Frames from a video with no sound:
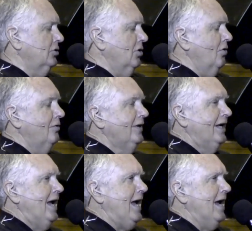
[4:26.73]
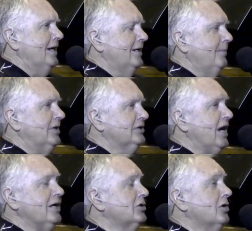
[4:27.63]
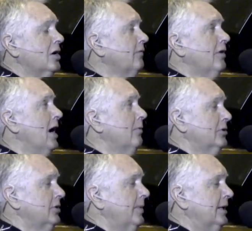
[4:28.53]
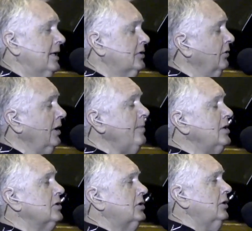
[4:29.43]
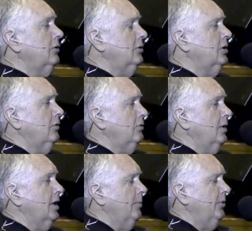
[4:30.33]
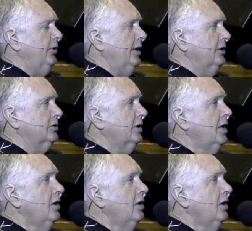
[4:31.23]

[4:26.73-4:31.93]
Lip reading: Joe, and because I could talk for hours about that. So let me just tell you a couple things.